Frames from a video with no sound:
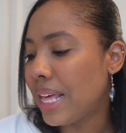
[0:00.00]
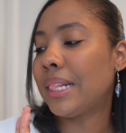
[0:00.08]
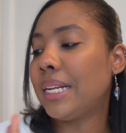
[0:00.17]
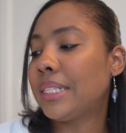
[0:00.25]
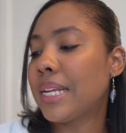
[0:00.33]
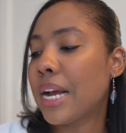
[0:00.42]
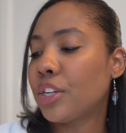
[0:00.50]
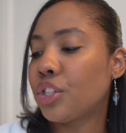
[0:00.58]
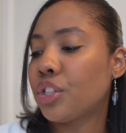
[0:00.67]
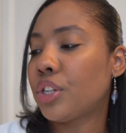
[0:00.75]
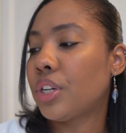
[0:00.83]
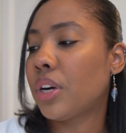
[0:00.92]
The
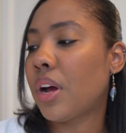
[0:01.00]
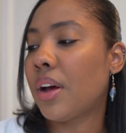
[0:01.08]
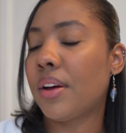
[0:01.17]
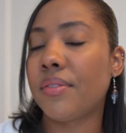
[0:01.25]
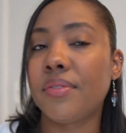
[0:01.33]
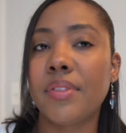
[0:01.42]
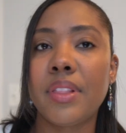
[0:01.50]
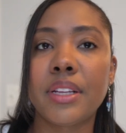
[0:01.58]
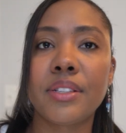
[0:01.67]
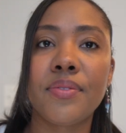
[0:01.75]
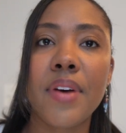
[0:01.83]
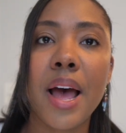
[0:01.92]
texture of
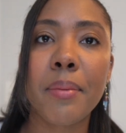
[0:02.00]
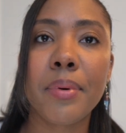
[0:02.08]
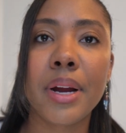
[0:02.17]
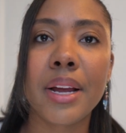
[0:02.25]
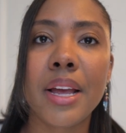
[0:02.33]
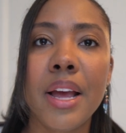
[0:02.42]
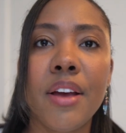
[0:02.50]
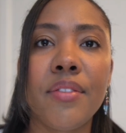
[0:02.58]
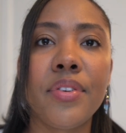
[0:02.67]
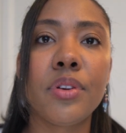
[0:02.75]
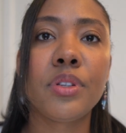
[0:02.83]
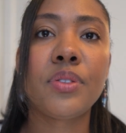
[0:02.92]
this fabric
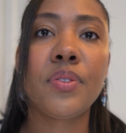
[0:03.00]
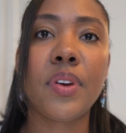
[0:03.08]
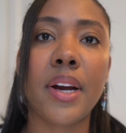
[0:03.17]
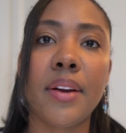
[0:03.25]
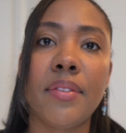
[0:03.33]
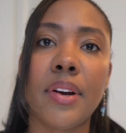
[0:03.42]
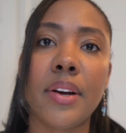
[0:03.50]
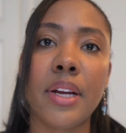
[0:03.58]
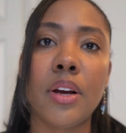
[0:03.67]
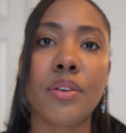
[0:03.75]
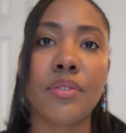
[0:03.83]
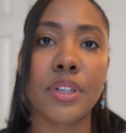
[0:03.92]
feels very, very
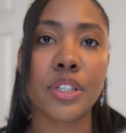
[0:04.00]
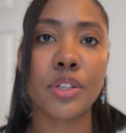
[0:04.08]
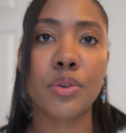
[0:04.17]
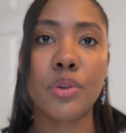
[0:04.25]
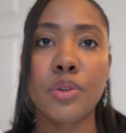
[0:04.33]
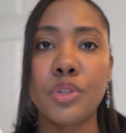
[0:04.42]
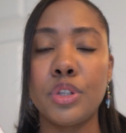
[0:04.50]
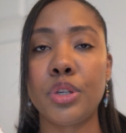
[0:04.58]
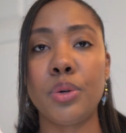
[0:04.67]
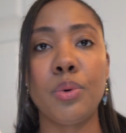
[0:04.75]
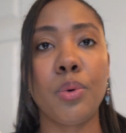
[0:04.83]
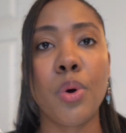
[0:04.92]
original
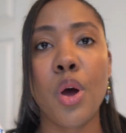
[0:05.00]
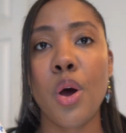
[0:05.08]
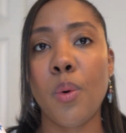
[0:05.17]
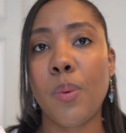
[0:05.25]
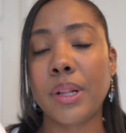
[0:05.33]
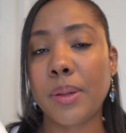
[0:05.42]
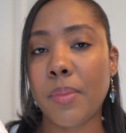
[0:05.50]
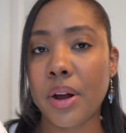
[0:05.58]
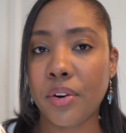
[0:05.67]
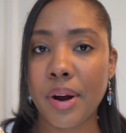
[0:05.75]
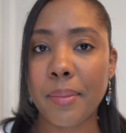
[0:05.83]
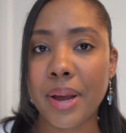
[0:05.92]
to what the
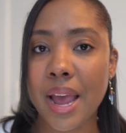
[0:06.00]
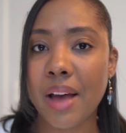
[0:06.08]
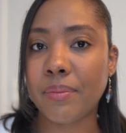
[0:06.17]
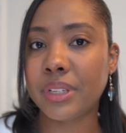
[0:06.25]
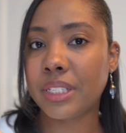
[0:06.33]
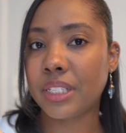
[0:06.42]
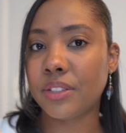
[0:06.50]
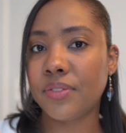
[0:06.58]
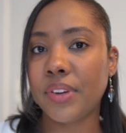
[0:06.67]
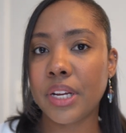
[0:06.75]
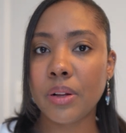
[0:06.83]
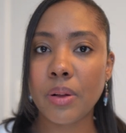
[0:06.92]
monogram canvases
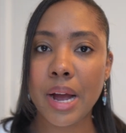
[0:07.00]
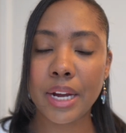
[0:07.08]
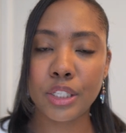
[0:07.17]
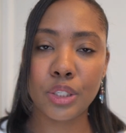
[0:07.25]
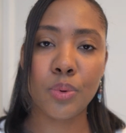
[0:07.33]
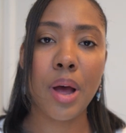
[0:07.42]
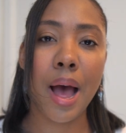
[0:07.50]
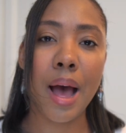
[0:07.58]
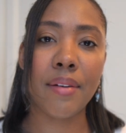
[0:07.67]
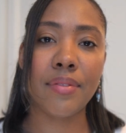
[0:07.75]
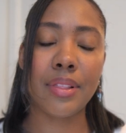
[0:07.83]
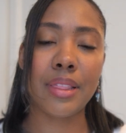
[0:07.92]
feel. I do
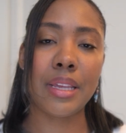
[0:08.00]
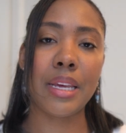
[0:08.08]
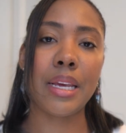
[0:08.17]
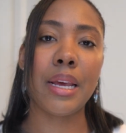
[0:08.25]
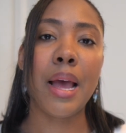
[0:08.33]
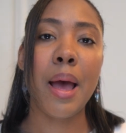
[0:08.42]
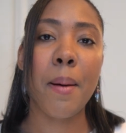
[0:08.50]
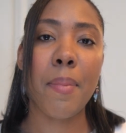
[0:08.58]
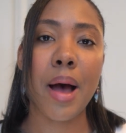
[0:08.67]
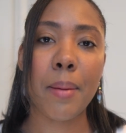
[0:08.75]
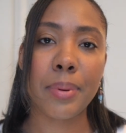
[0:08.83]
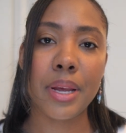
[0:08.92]
have the
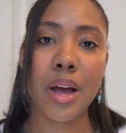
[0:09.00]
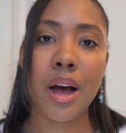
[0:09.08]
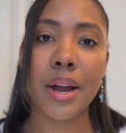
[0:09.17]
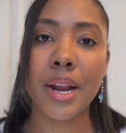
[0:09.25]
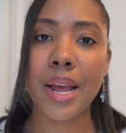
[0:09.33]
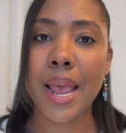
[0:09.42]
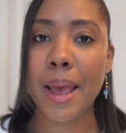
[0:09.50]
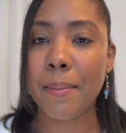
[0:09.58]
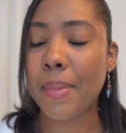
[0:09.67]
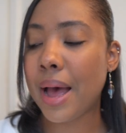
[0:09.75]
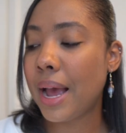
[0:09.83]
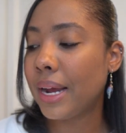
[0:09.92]
Papillon
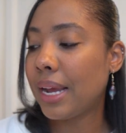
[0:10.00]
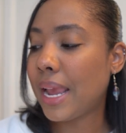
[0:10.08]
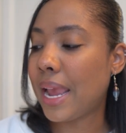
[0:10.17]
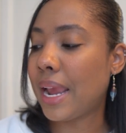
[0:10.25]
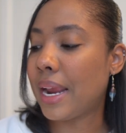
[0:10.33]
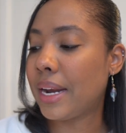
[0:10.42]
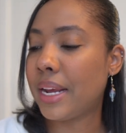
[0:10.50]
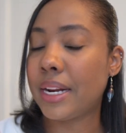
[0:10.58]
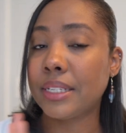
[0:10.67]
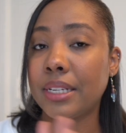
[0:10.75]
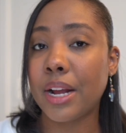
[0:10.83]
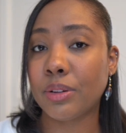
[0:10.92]
handbag, and it
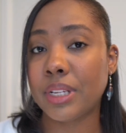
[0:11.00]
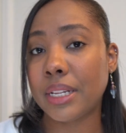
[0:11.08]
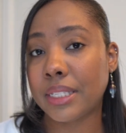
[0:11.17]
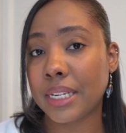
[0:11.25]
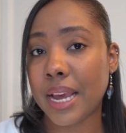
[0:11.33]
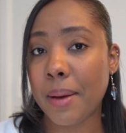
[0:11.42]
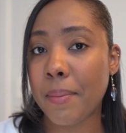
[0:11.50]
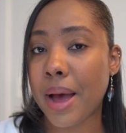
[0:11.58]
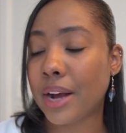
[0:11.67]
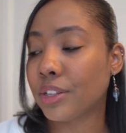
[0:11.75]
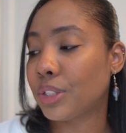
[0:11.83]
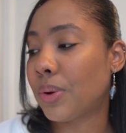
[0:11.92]
is an authentic
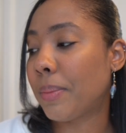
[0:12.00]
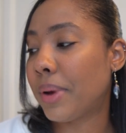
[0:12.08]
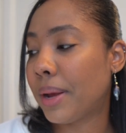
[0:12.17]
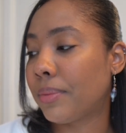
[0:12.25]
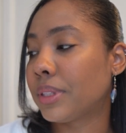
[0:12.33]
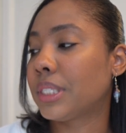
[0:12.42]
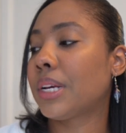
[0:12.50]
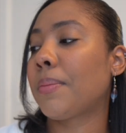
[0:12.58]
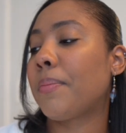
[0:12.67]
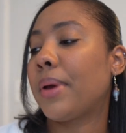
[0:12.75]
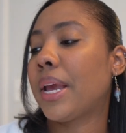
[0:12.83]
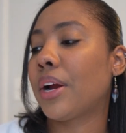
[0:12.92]
handbag, so I'm able to
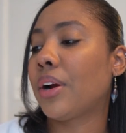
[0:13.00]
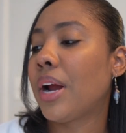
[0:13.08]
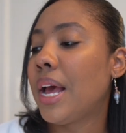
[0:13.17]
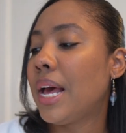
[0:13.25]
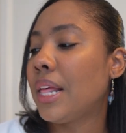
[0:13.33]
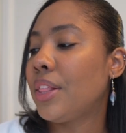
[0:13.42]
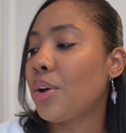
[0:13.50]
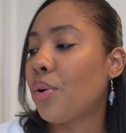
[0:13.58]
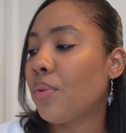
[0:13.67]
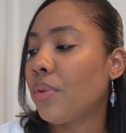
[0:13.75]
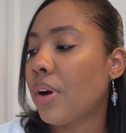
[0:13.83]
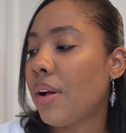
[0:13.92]
compare the
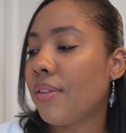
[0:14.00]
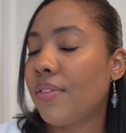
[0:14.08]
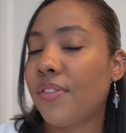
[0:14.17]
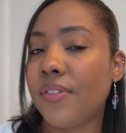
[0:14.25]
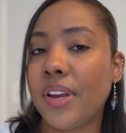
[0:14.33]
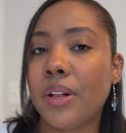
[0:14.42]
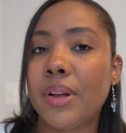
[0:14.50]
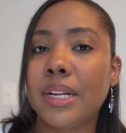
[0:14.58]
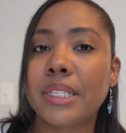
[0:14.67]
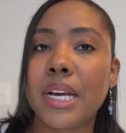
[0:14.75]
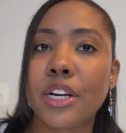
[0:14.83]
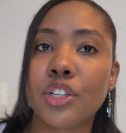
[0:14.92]
overall feel and
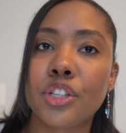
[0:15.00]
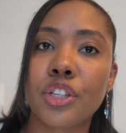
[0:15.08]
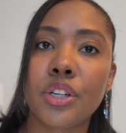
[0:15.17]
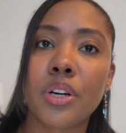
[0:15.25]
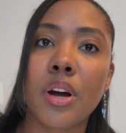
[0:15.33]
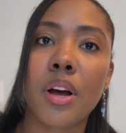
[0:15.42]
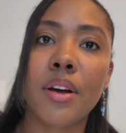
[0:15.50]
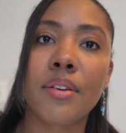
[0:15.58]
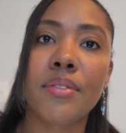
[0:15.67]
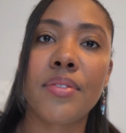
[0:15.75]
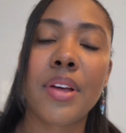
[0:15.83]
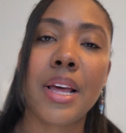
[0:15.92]
texture
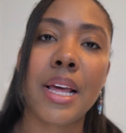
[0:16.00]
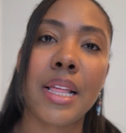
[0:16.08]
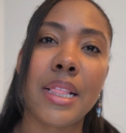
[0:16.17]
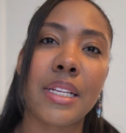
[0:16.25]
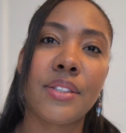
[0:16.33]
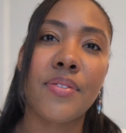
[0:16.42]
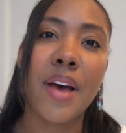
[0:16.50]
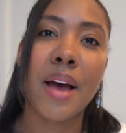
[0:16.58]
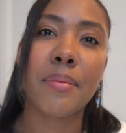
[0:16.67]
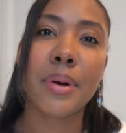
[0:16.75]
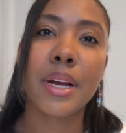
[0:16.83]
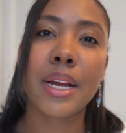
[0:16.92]
of this
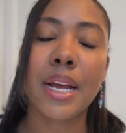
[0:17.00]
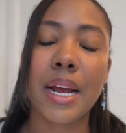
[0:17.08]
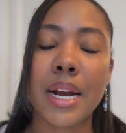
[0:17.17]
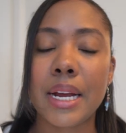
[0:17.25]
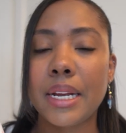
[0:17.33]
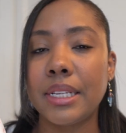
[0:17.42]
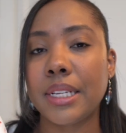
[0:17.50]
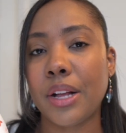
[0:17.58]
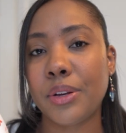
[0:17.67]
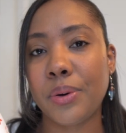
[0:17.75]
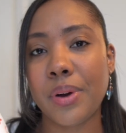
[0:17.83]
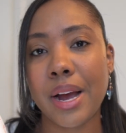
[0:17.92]
fabric, and I can tell
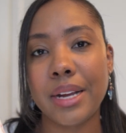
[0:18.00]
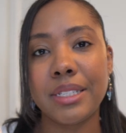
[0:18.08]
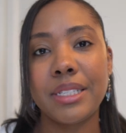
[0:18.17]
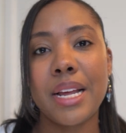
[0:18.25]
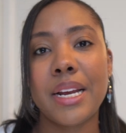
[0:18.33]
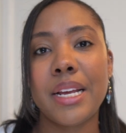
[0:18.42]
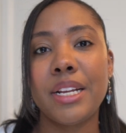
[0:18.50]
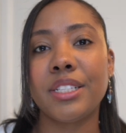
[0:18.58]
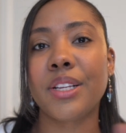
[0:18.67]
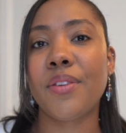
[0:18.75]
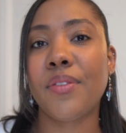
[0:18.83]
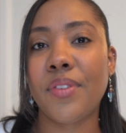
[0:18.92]
you guys that it
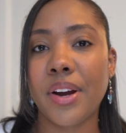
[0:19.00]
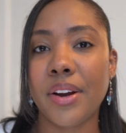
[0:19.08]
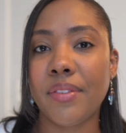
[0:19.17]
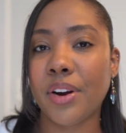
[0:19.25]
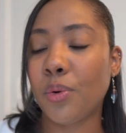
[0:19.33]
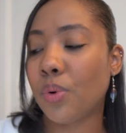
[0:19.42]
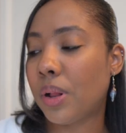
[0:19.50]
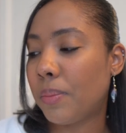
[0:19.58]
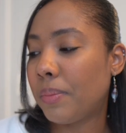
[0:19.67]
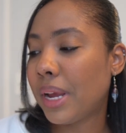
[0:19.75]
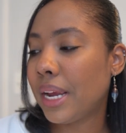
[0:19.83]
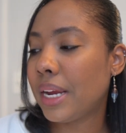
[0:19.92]
is very, very well
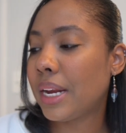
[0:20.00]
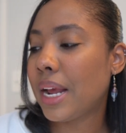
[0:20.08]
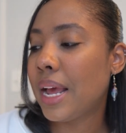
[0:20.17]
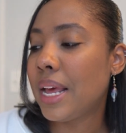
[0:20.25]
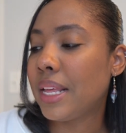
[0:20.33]
made.